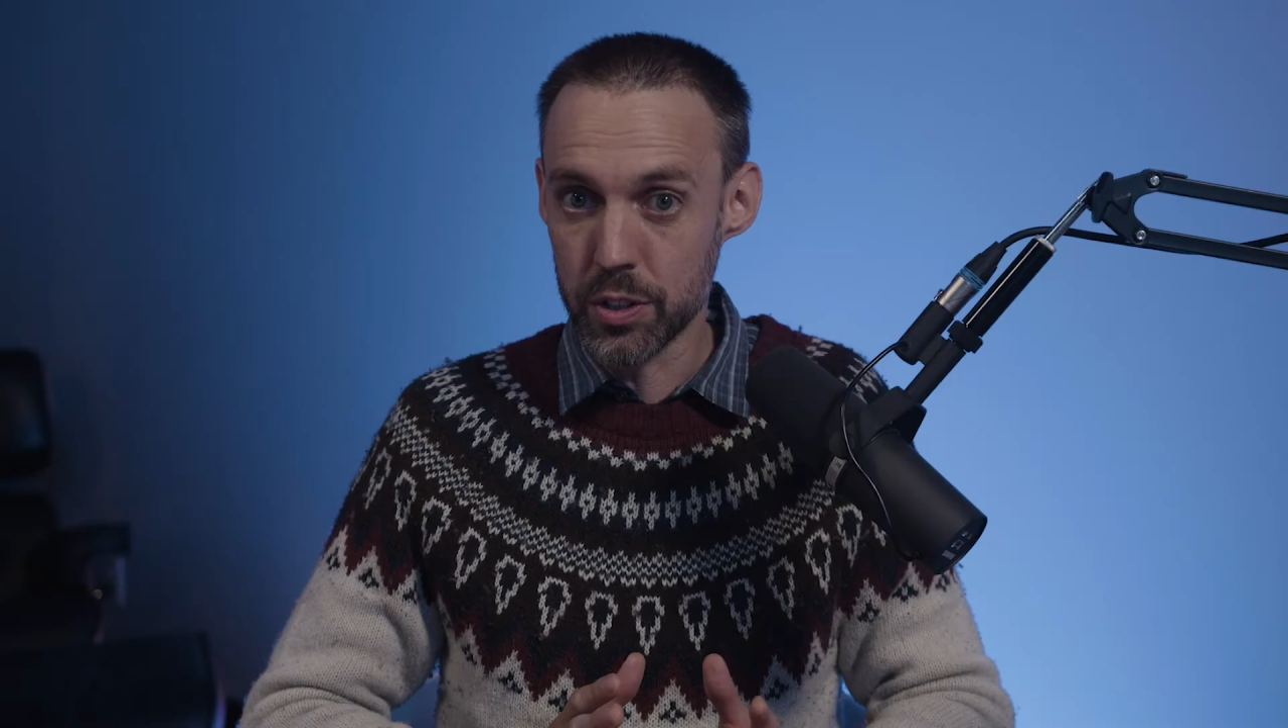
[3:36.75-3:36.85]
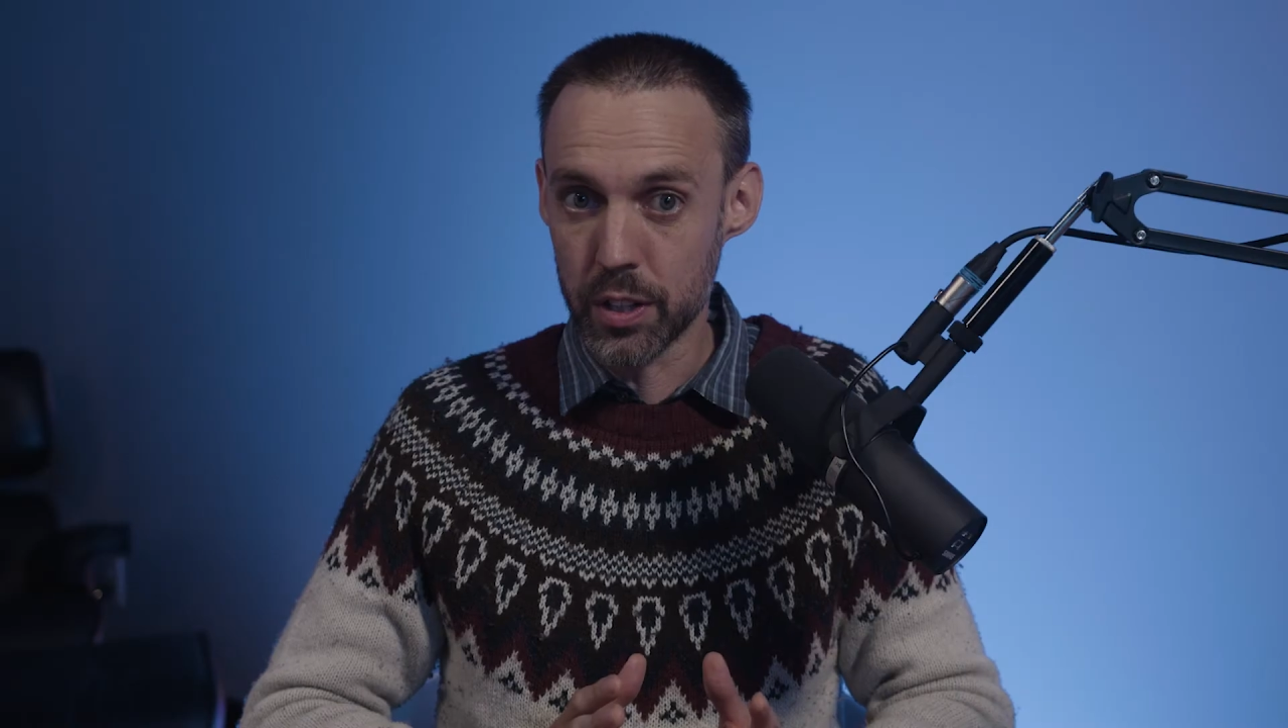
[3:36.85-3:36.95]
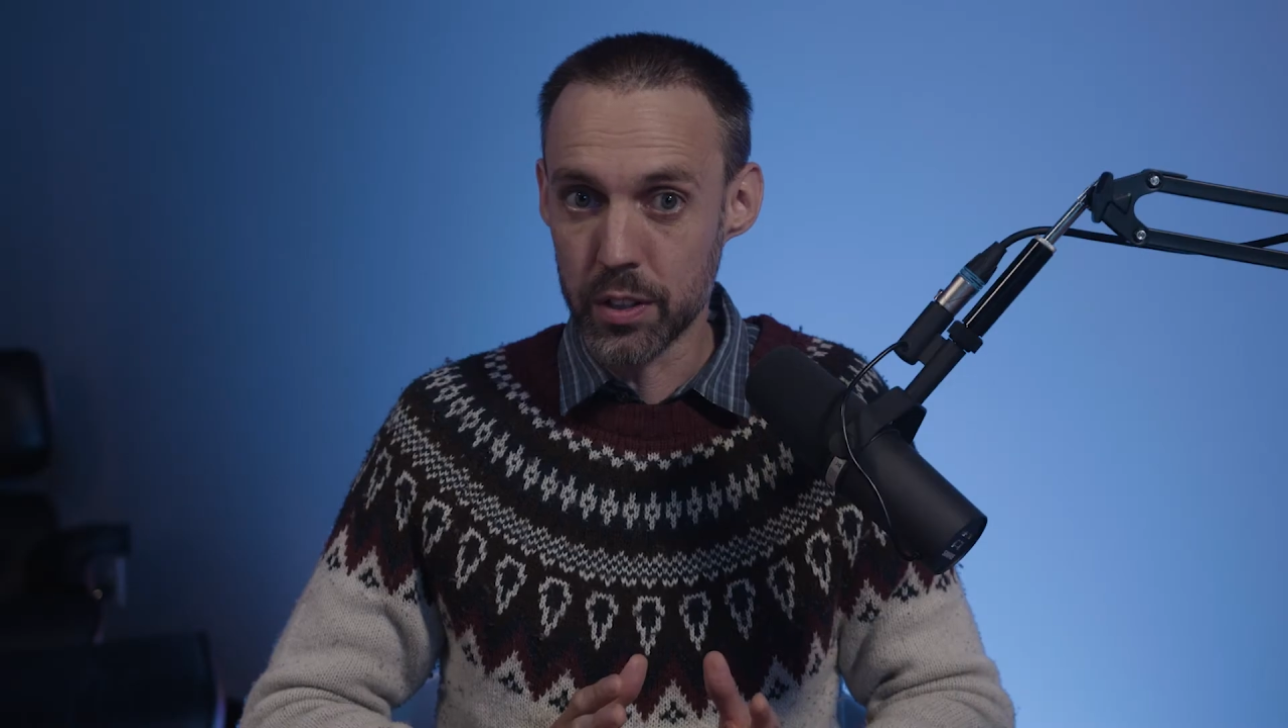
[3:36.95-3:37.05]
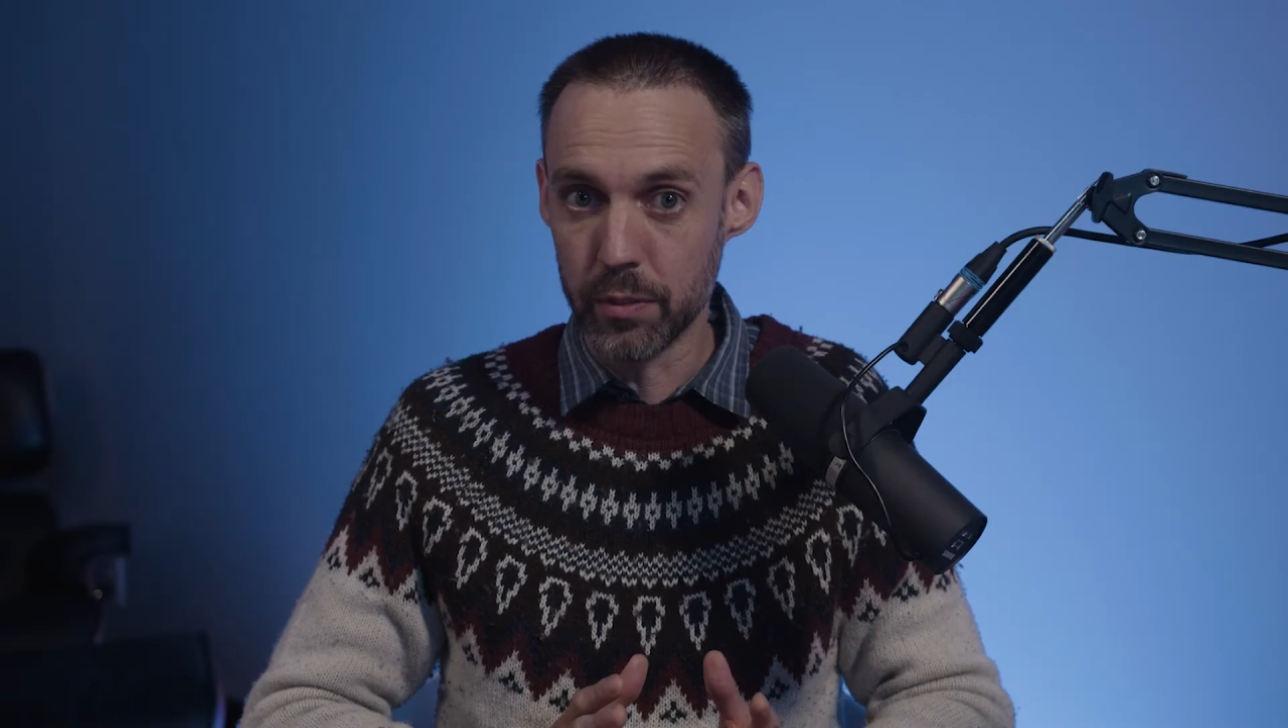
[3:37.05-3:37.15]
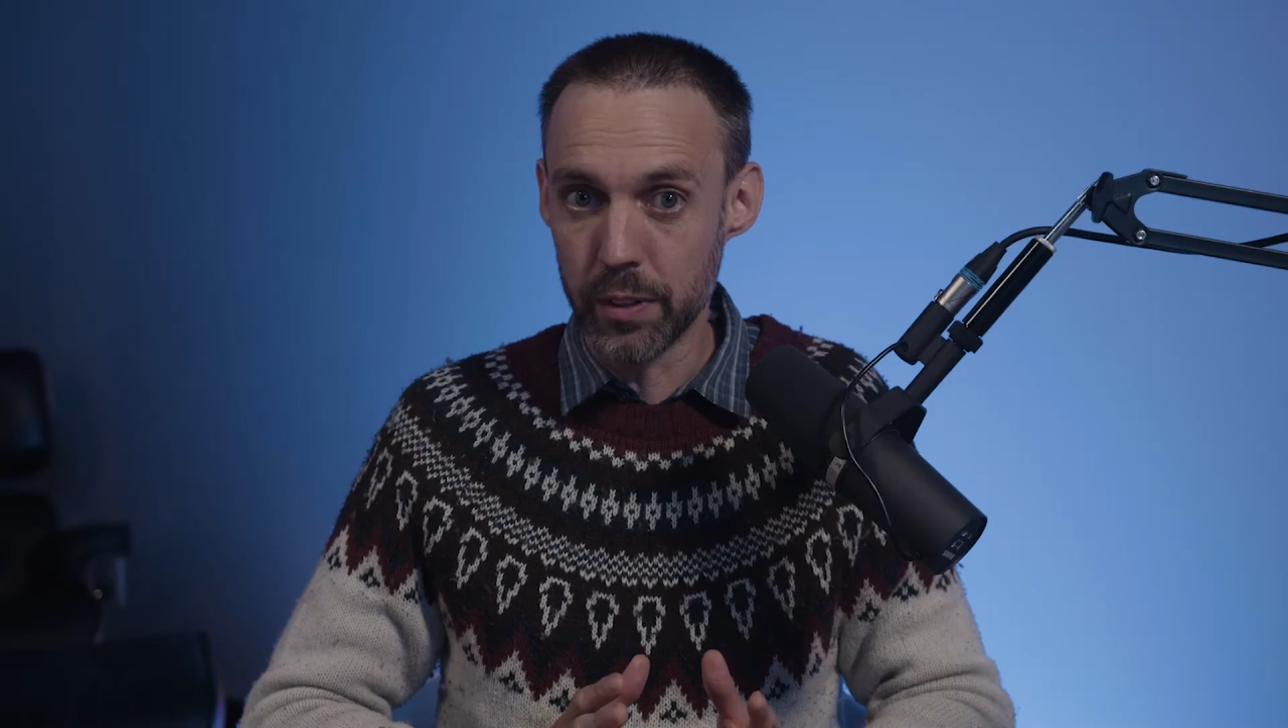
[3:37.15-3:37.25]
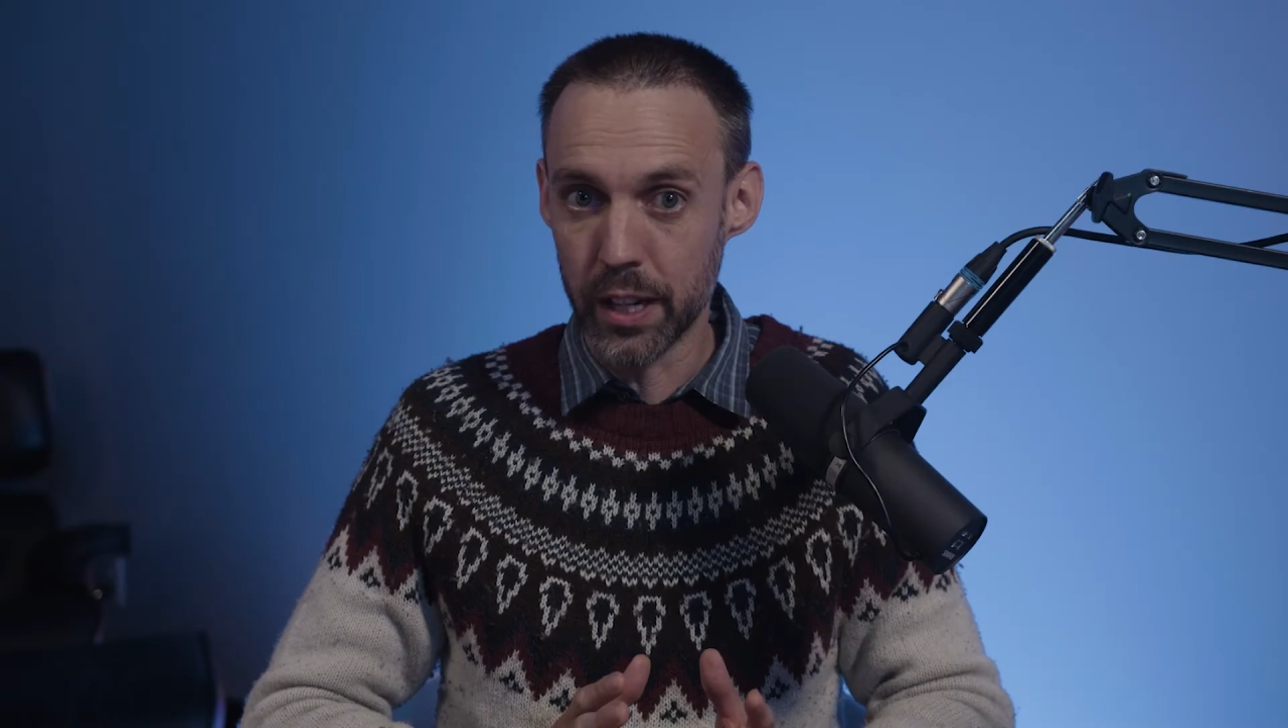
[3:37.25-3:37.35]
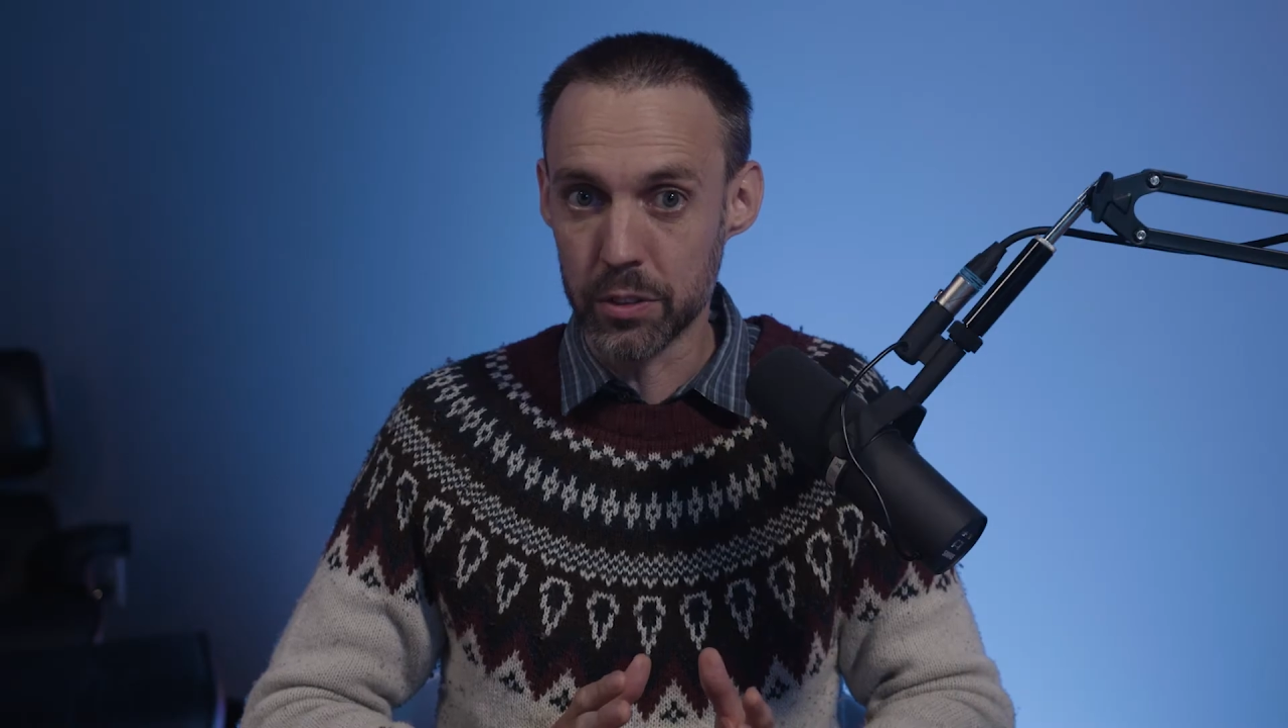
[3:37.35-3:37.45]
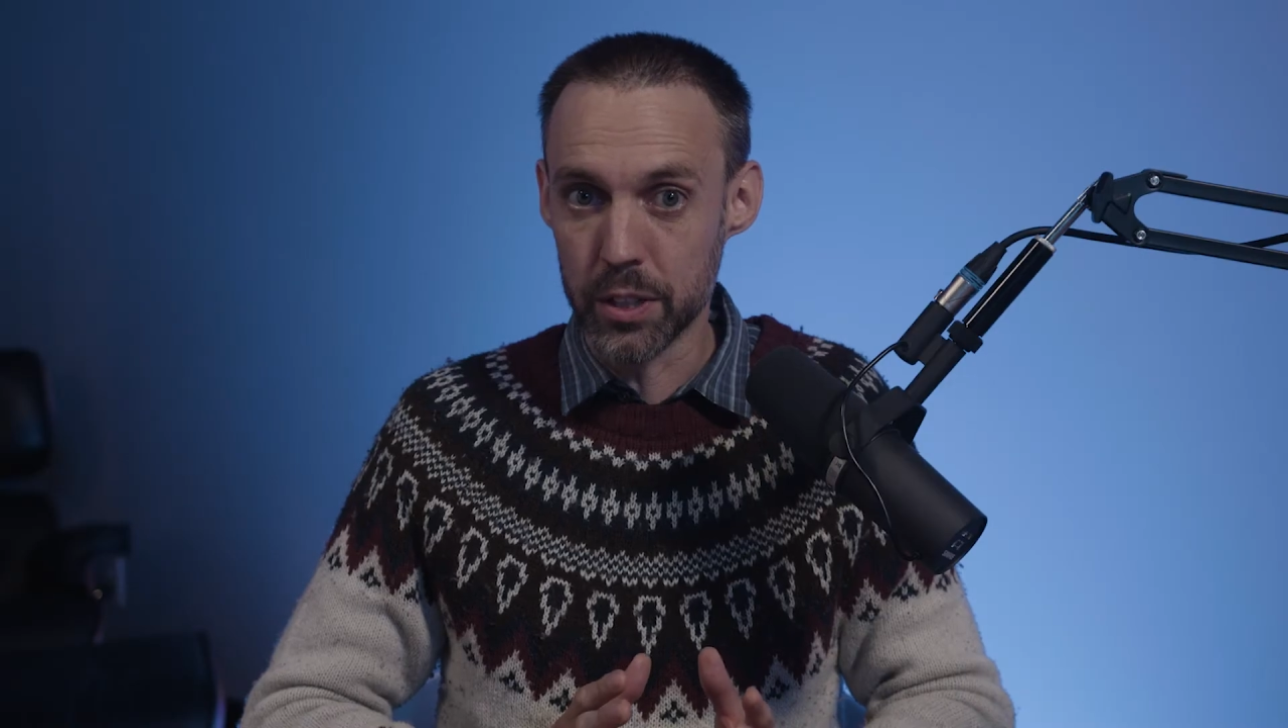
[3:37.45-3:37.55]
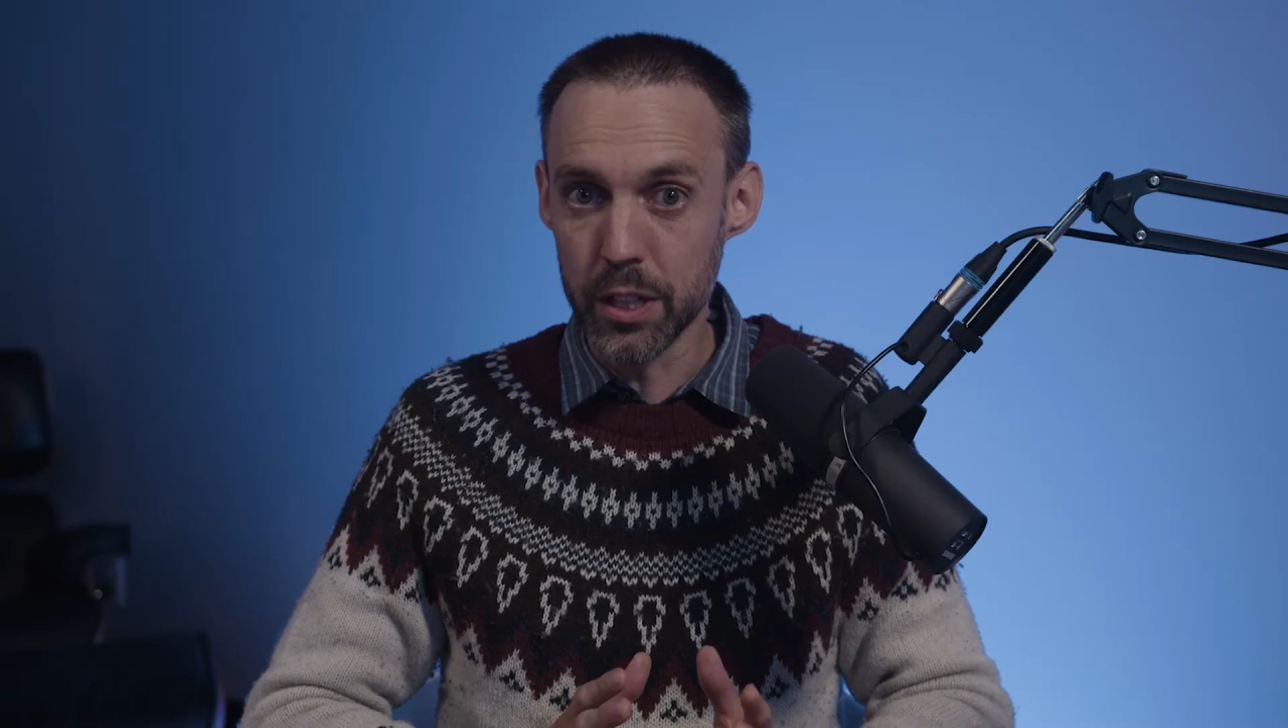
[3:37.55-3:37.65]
set to the factory